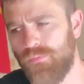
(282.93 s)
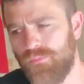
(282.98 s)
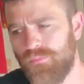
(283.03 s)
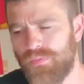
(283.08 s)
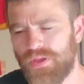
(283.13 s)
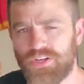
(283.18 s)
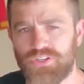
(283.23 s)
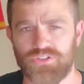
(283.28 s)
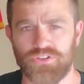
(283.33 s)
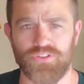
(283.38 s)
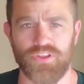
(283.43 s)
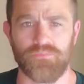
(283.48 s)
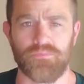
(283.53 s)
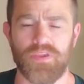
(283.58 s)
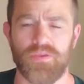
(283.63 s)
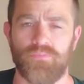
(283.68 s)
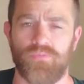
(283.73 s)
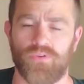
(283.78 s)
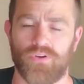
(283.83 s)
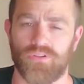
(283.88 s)
Make sure that
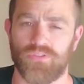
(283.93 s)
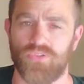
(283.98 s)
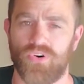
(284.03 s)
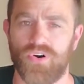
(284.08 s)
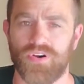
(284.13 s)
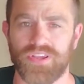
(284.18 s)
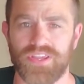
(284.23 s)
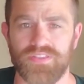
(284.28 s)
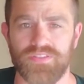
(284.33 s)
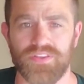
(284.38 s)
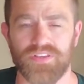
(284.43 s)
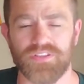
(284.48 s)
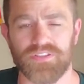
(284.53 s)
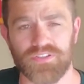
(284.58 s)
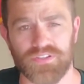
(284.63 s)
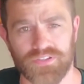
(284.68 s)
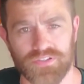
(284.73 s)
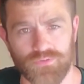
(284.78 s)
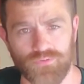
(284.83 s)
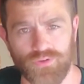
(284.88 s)
people are logging this
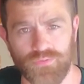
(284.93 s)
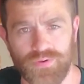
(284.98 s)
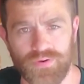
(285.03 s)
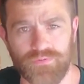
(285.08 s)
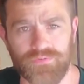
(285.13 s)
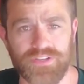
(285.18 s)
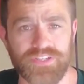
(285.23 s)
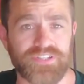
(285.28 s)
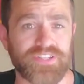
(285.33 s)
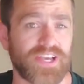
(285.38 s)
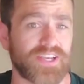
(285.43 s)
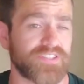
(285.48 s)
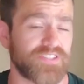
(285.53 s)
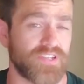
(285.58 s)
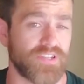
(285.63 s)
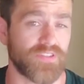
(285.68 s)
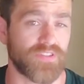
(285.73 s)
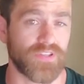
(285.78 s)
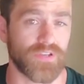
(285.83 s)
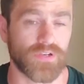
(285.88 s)
because it will be retested
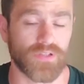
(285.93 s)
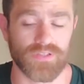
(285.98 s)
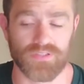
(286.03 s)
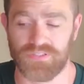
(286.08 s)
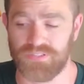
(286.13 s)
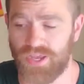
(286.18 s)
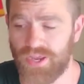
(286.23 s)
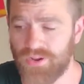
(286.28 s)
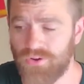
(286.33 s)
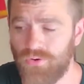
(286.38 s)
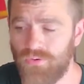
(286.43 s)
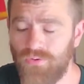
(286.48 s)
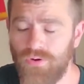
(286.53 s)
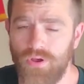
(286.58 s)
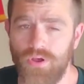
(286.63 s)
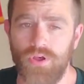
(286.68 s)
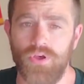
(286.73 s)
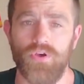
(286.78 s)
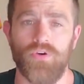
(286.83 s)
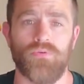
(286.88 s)
at the end of the cycle.
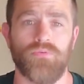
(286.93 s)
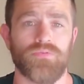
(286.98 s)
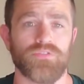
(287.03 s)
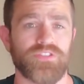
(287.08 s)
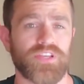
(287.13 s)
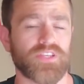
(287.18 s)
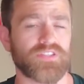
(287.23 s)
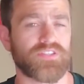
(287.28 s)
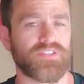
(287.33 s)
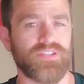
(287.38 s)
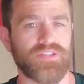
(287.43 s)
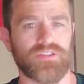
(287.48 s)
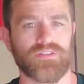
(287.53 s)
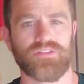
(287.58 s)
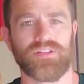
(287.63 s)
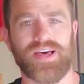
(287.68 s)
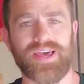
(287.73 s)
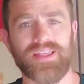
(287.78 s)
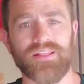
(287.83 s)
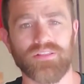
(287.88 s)
We're testing
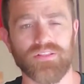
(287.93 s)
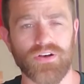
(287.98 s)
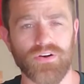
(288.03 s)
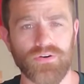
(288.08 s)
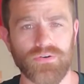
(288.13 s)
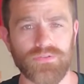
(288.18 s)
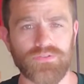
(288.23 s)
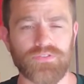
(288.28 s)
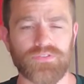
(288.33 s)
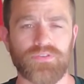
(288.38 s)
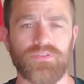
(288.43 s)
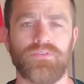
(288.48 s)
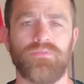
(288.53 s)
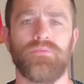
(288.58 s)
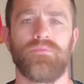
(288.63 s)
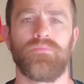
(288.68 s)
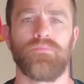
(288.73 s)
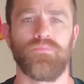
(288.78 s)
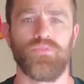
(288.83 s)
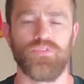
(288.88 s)
light loads,
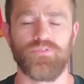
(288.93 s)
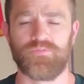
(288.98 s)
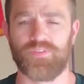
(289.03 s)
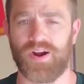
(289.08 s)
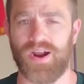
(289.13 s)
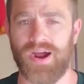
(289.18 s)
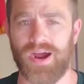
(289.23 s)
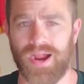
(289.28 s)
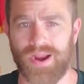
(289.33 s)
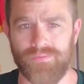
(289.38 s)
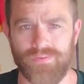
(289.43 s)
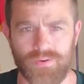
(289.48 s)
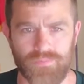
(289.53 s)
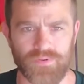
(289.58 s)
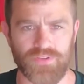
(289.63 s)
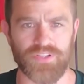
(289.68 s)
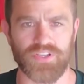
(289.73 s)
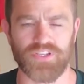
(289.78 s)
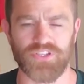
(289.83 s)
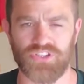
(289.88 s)
move for high
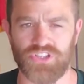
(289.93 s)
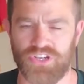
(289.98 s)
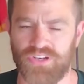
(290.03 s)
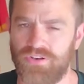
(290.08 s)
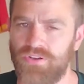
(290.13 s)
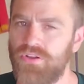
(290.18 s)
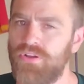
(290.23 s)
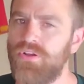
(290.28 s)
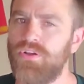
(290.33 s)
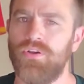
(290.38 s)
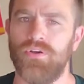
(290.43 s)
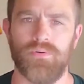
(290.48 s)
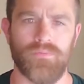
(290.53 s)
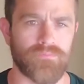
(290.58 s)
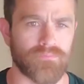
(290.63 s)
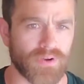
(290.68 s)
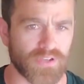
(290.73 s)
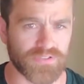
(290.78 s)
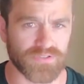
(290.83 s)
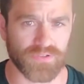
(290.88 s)
repetition,
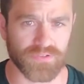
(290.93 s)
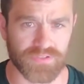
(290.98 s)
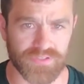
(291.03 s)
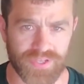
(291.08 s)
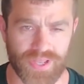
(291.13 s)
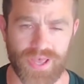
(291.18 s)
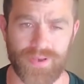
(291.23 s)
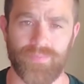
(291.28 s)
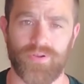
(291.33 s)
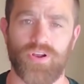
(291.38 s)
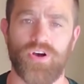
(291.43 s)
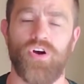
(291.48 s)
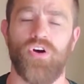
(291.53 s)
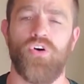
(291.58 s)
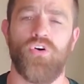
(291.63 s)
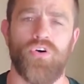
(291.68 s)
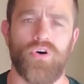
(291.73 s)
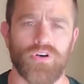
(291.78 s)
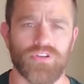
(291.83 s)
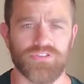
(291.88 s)
muscle stamina,
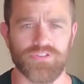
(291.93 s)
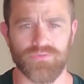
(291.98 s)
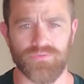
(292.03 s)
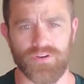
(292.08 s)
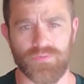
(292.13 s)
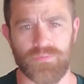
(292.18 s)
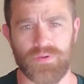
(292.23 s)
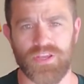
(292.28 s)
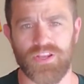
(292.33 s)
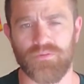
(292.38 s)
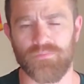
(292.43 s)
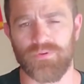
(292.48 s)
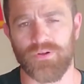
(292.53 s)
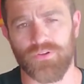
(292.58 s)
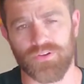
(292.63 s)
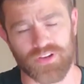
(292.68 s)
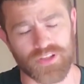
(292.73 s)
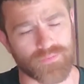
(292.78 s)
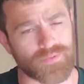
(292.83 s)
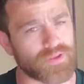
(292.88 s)
also
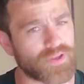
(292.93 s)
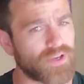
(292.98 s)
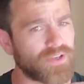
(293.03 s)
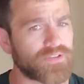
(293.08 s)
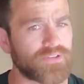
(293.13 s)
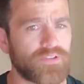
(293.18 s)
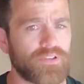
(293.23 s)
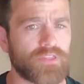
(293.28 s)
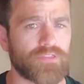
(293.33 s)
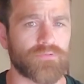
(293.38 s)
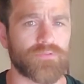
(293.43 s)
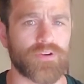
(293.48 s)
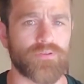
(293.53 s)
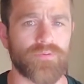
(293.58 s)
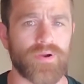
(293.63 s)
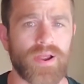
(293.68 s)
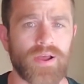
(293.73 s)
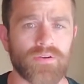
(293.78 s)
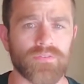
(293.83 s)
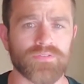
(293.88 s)
repeatability. Because of the 3
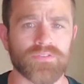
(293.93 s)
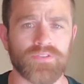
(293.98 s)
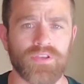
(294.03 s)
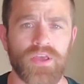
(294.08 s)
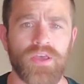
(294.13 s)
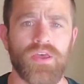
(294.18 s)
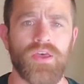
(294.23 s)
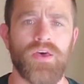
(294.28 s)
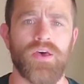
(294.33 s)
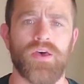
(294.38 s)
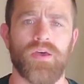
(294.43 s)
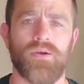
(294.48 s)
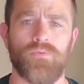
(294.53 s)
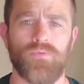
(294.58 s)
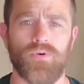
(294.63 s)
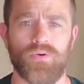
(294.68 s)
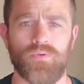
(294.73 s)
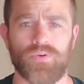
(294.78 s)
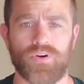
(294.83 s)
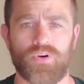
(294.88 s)
rounds, it
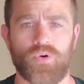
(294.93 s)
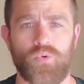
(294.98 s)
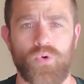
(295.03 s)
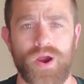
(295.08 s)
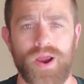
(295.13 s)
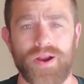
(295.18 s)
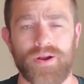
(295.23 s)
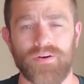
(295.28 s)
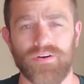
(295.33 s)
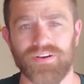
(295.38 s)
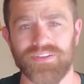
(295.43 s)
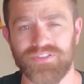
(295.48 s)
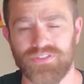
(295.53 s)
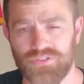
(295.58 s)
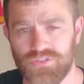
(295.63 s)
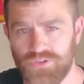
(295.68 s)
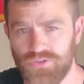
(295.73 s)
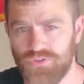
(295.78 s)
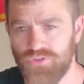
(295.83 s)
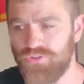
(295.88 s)
will require us
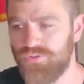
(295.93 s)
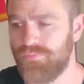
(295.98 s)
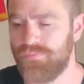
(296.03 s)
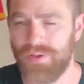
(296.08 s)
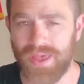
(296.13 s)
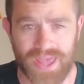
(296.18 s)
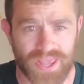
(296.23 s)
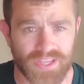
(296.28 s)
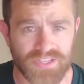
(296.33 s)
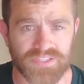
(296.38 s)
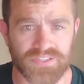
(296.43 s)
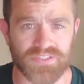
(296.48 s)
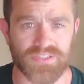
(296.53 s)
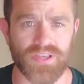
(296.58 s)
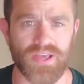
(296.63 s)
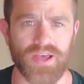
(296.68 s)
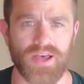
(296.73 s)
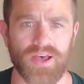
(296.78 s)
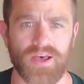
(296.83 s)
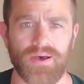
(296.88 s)
to pace
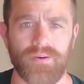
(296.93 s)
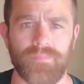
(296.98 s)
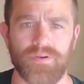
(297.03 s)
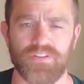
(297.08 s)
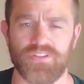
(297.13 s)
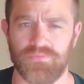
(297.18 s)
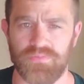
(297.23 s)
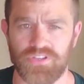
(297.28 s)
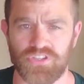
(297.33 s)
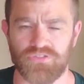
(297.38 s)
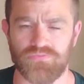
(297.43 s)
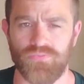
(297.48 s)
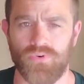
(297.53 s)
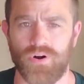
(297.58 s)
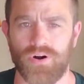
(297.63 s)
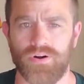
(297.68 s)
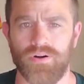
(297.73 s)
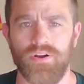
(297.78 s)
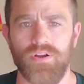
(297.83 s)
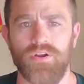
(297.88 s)
and to be
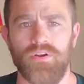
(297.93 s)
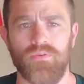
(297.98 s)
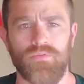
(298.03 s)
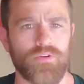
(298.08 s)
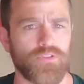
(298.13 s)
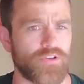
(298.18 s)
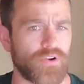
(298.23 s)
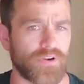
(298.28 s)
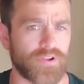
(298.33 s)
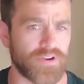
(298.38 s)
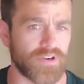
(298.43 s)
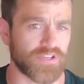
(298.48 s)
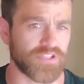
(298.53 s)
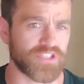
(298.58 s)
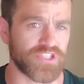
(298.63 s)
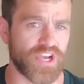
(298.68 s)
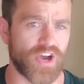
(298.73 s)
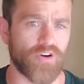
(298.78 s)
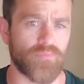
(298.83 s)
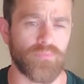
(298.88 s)
smart with our
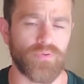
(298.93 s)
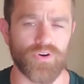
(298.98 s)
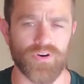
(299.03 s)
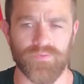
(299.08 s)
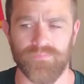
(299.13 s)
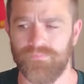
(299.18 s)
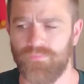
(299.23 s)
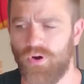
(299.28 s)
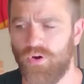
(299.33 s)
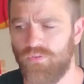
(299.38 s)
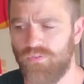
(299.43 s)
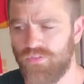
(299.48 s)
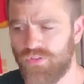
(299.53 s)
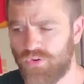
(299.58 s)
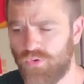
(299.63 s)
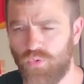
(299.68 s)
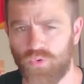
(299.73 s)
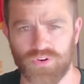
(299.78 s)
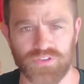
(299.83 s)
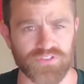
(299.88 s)
energy output over the
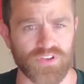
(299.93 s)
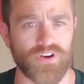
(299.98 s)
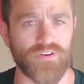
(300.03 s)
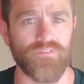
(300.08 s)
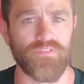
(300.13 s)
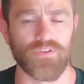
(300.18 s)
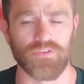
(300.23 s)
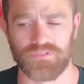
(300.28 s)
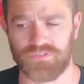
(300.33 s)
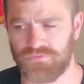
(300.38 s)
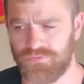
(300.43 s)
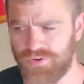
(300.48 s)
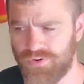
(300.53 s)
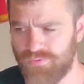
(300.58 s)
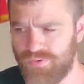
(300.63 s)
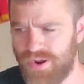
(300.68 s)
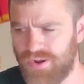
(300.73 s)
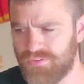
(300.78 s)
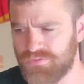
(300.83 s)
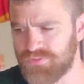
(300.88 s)
course of those 3
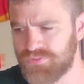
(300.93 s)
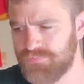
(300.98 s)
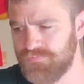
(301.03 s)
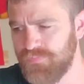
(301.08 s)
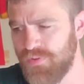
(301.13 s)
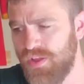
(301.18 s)
rounds.